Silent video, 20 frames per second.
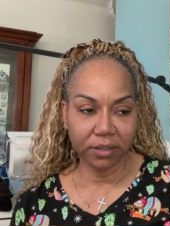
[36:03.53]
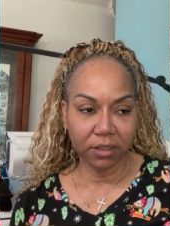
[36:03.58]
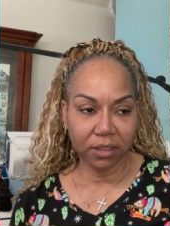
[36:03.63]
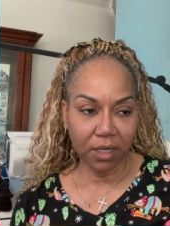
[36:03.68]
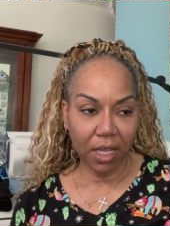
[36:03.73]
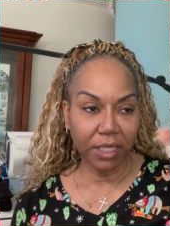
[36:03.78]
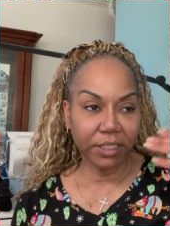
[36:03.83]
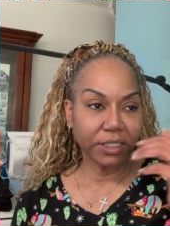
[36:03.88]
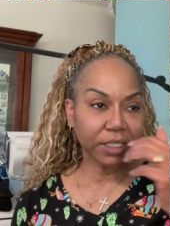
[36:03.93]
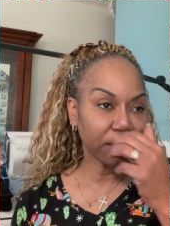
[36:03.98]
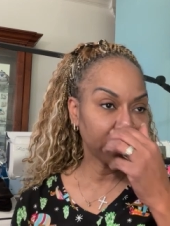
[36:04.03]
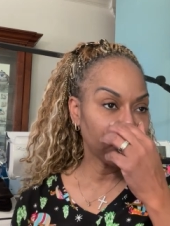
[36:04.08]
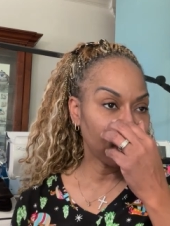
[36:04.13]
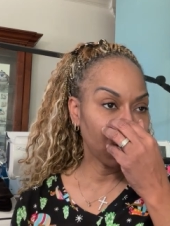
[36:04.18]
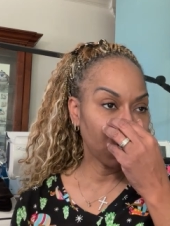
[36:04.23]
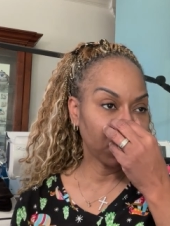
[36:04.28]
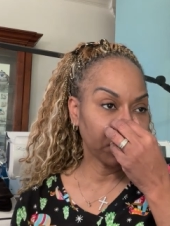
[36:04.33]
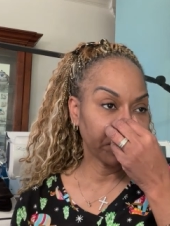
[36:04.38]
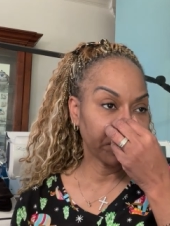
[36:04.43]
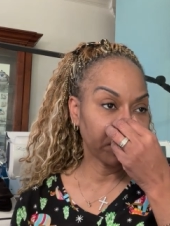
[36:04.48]
I did
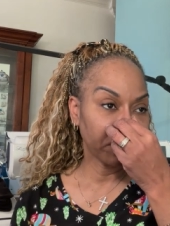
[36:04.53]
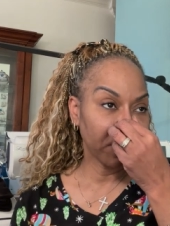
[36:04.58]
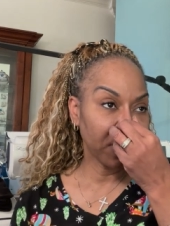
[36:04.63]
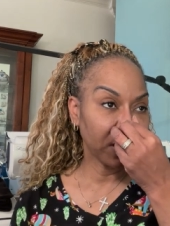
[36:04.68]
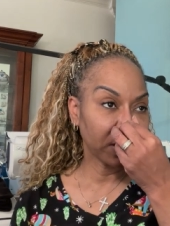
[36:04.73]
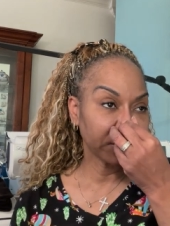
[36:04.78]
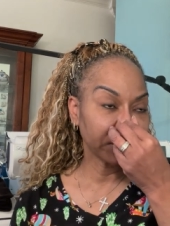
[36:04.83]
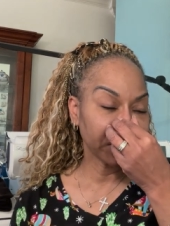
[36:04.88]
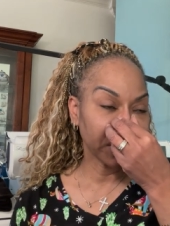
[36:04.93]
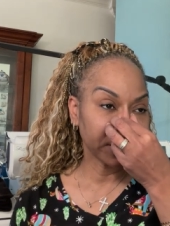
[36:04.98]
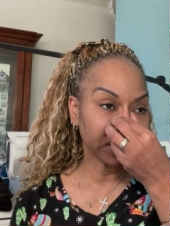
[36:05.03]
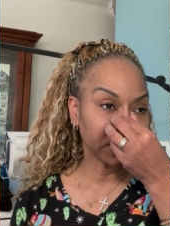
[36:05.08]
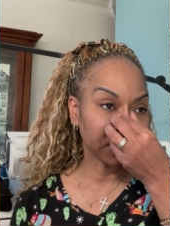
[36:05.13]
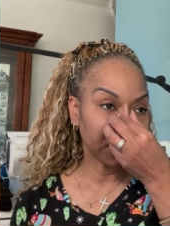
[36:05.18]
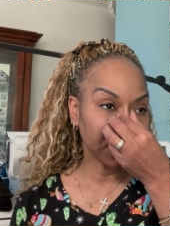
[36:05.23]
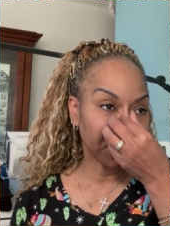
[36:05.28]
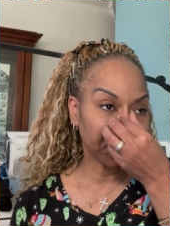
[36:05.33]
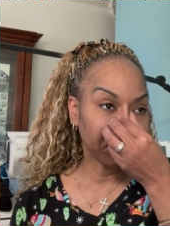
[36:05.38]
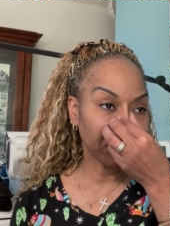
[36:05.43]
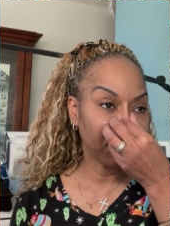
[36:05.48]
call her and apologize
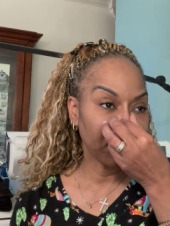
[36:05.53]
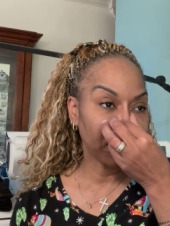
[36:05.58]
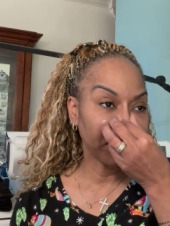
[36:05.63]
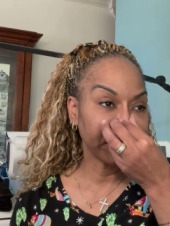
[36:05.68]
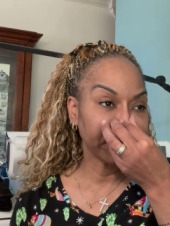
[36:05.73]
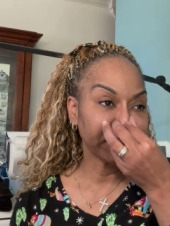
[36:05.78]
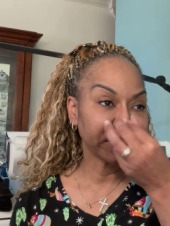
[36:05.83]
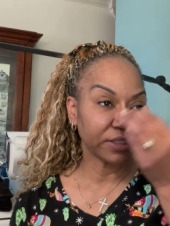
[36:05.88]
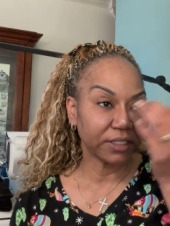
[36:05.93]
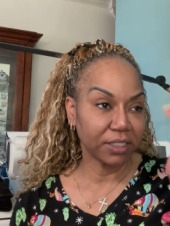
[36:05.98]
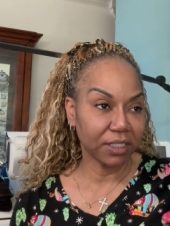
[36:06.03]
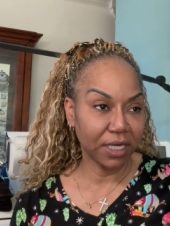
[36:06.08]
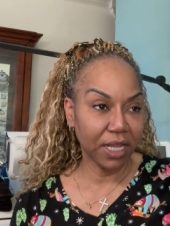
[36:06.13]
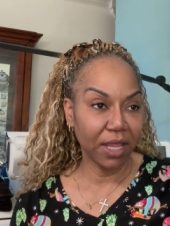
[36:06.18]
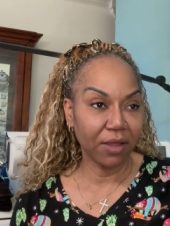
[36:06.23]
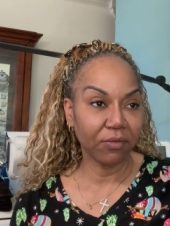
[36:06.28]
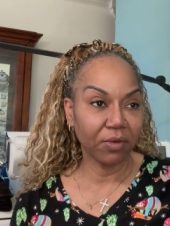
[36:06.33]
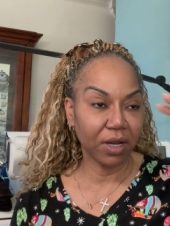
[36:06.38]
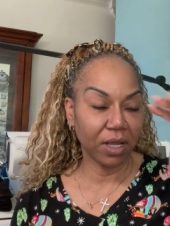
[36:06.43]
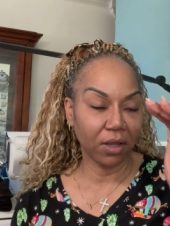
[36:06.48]
later on. And
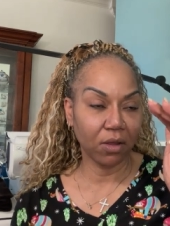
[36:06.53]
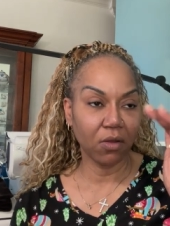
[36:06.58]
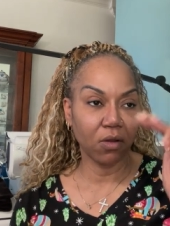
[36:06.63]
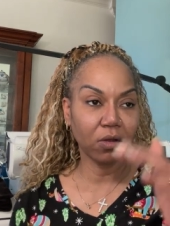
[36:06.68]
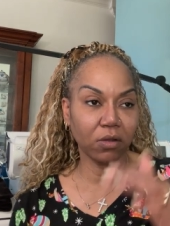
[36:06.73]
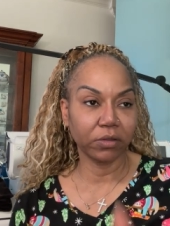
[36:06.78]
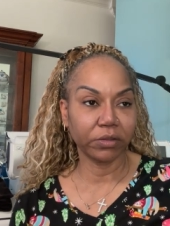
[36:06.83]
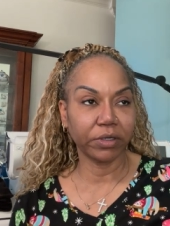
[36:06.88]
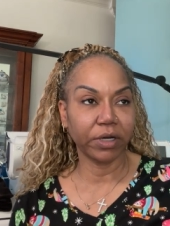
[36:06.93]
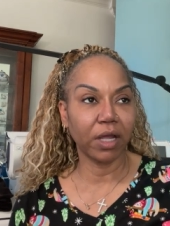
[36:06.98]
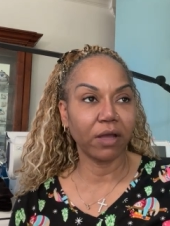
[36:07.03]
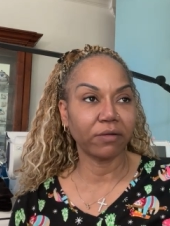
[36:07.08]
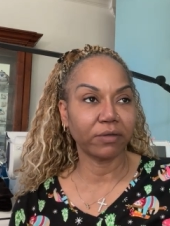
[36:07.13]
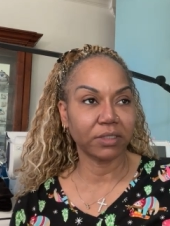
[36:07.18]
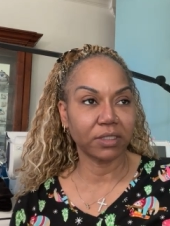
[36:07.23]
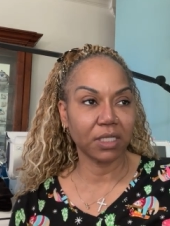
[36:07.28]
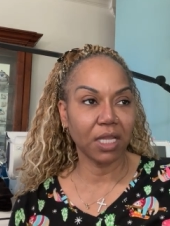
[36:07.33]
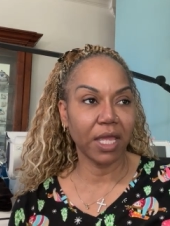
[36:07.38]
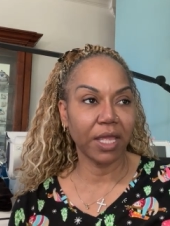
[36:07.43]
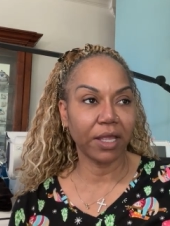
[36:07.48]
today when I called her, I
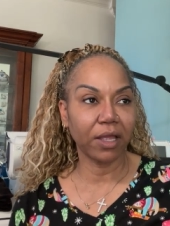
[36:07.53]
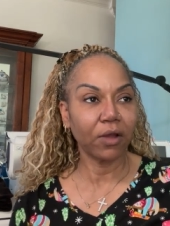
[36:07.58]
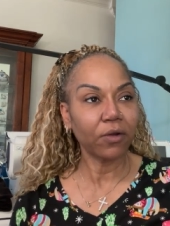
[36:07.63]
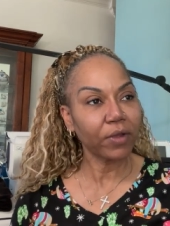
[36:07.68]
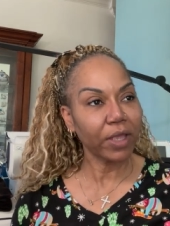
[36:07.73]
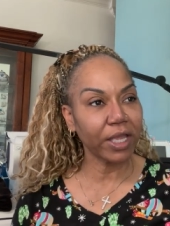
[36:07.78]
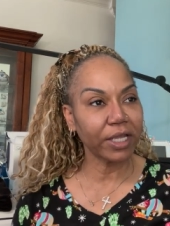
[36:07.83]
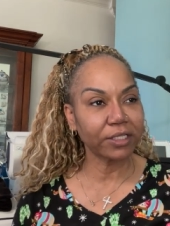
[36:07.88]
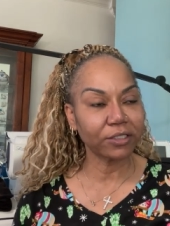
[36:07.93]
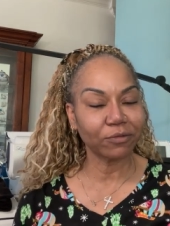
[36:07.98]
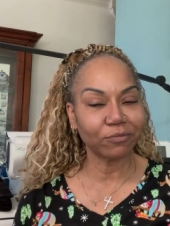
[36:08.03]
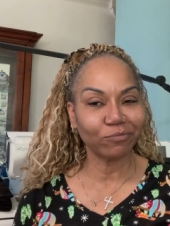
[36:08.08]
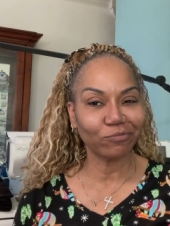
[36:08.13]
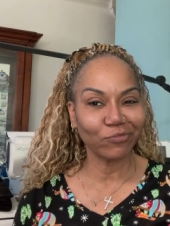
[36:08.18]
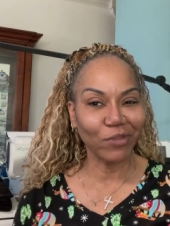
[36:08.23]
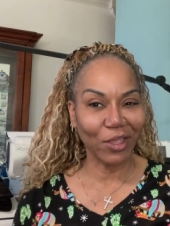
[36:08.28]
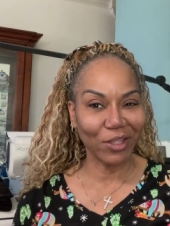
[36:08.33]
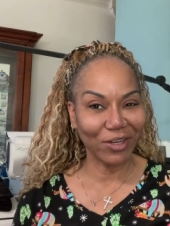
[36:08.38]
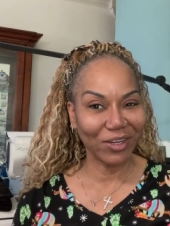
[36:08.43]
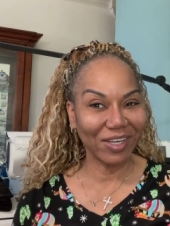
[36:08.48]
was like, okay,
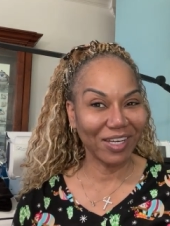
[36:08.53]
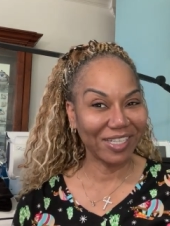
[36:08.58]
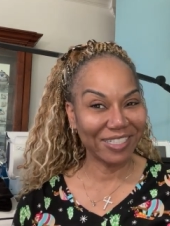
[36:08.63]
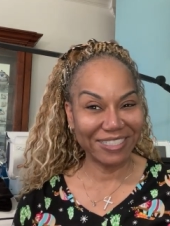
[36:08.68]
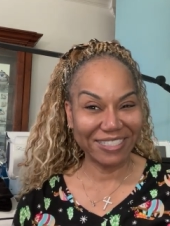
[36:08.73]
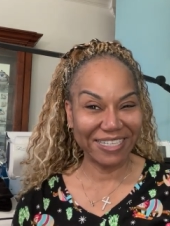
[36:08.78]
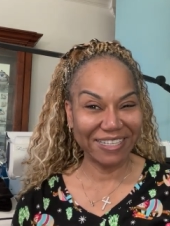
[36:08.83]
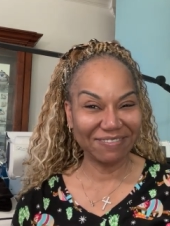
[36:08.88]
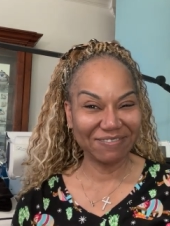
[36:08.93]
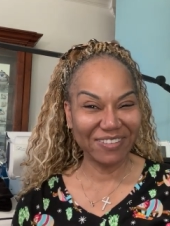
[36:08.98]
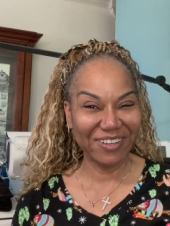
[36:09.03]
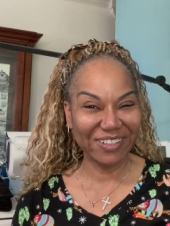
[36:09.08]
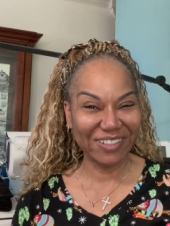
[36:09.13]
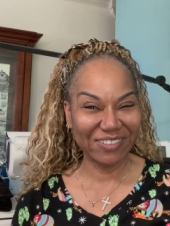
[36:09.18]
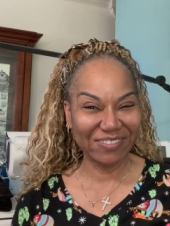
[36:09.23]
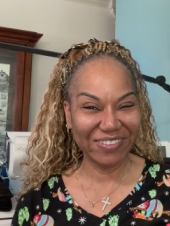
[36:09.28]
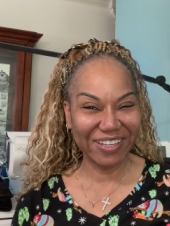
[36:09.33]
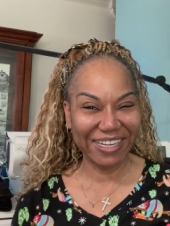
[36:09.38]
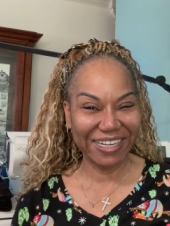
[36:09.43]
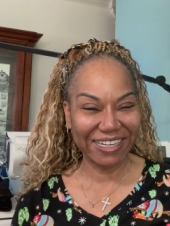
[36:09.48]
let's get
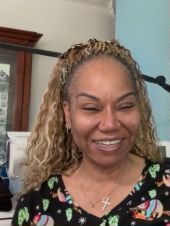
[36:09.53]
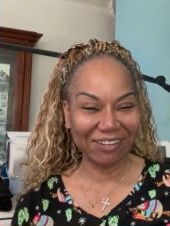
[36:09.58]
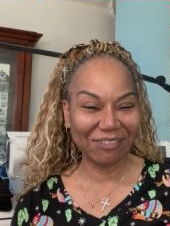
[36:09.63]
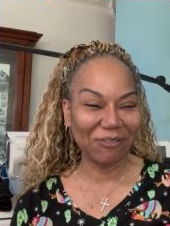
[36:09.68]
motivated.